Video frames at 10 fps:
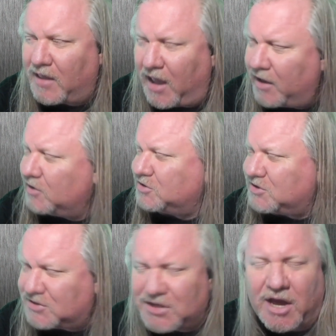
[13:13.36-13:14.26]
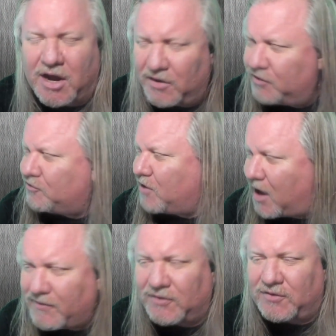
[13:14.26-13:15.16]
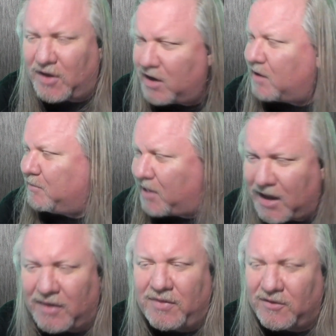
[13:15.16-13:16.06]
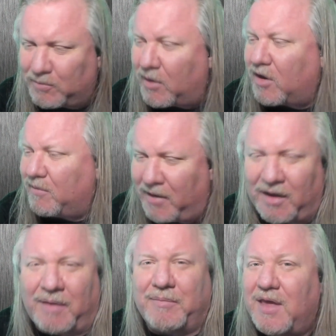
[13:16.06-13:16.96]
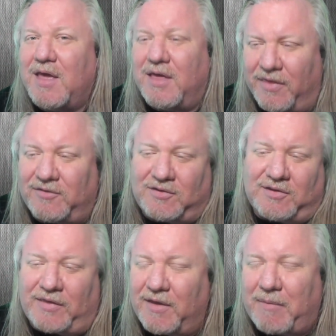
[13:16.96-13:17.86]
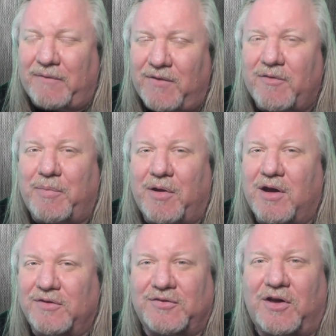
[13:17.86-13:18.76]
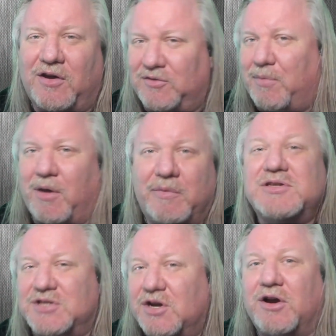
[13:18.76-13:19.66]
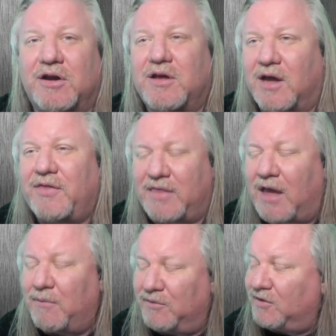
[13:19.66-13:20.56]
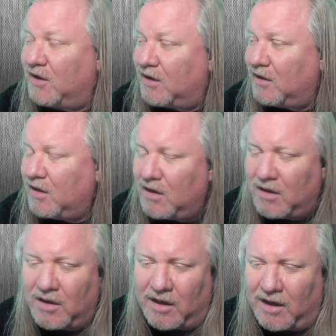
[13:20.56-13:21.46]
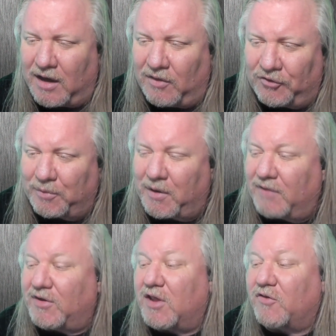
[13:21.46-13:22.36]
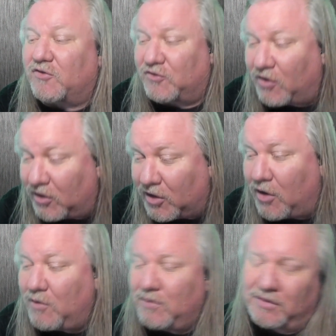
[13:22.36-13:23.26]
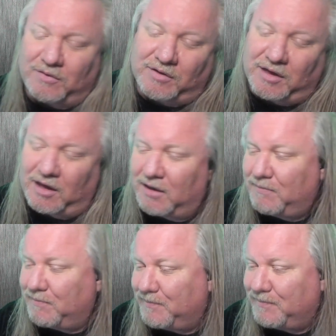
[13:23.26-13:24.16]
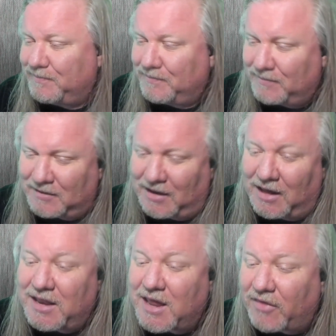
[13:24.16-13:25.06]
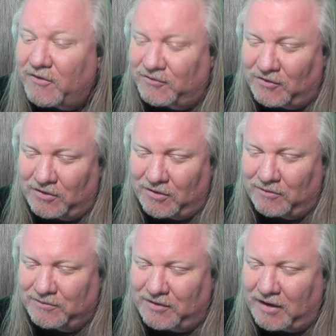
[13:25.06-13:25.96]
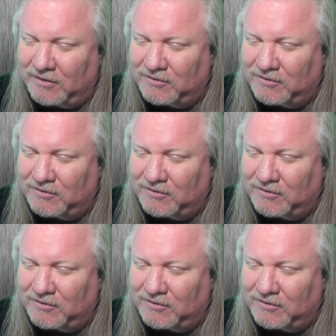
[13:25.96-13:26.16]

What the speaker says: energy's there. The drive is there. I'm liking this part, man. This is, I think, my favorite part of the song is the part we just heard. I think that was it. Listen, we're going to have another solo. Okay. Another solo. Second